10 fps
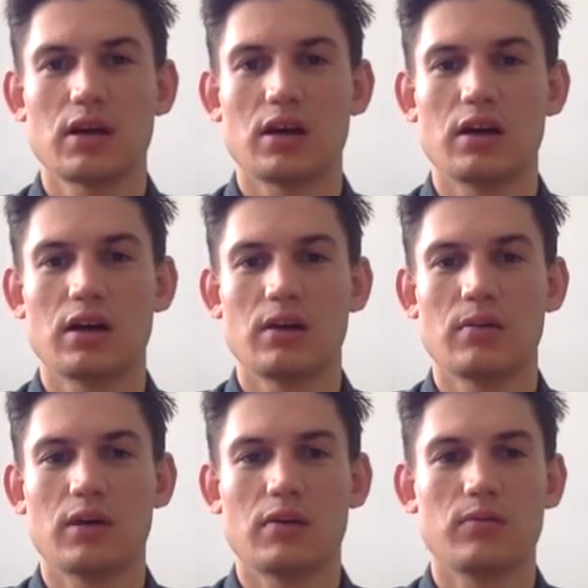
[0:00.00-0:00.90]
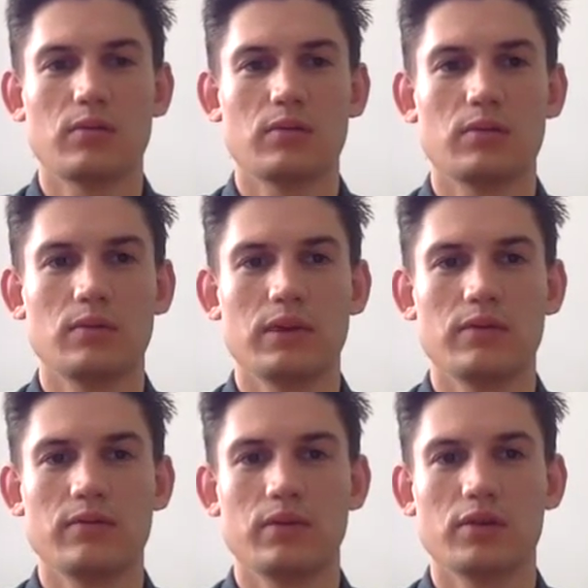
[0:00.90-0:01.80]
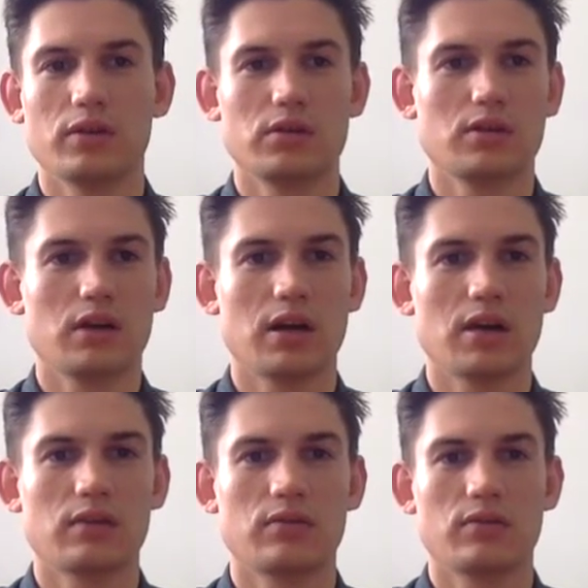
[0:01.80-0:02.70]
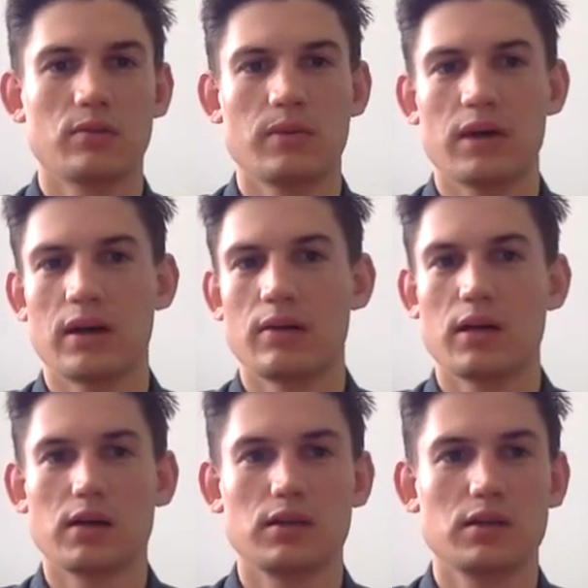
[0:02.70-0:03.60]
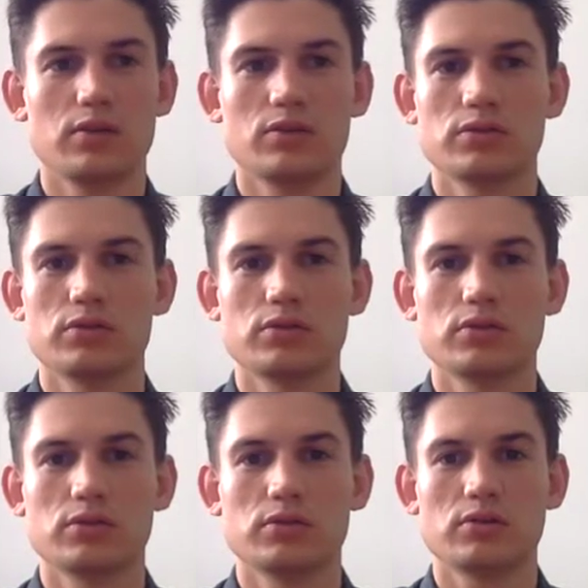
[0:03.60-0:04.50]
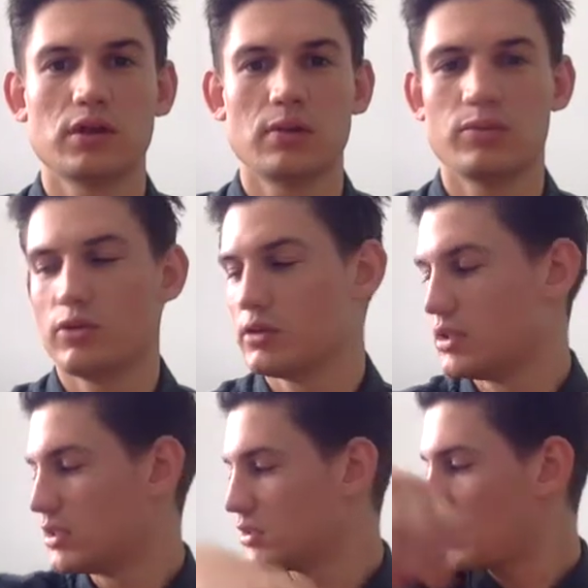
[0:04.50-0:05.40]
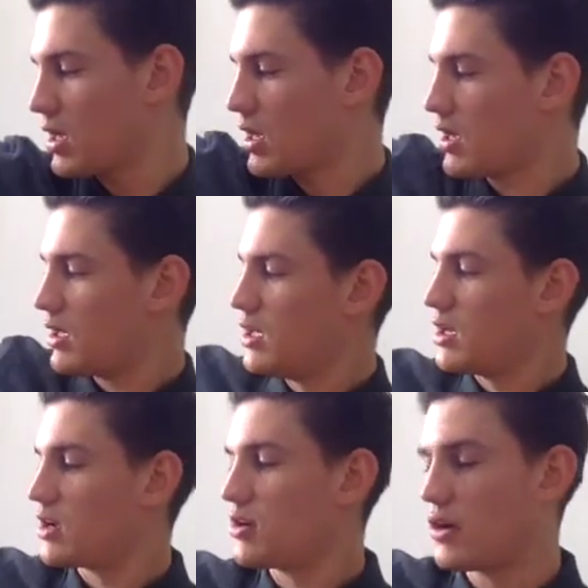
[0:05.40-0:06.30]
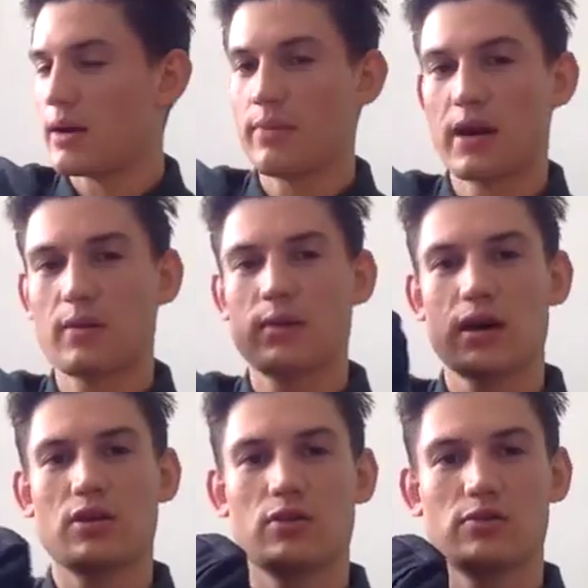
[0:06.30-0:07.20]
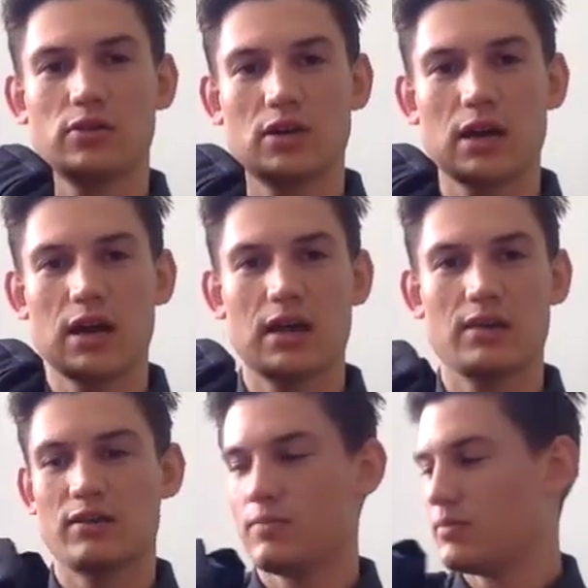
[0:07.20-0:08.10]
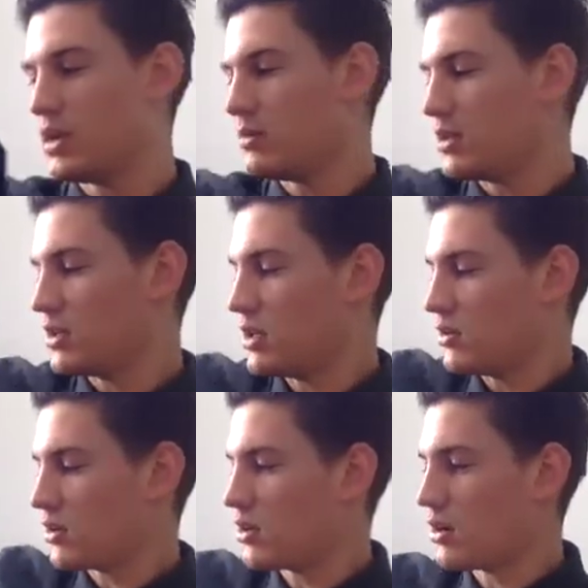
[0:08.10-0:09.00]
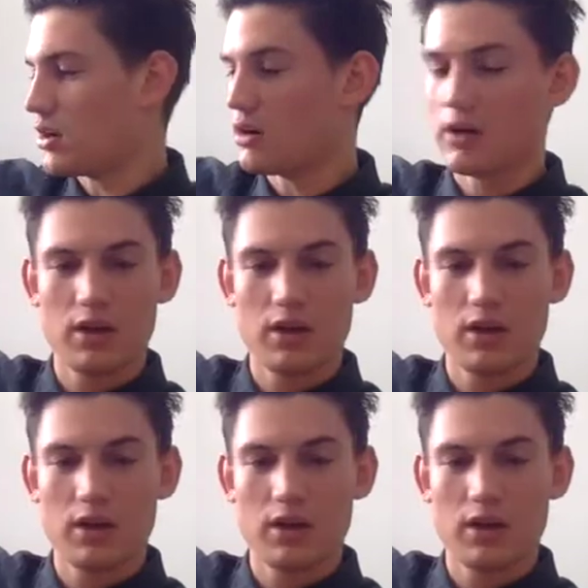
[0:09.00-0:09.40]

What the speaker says: I've probably been following you guys for about a year or two. I bought this great backpack off you guys maybe a year ago.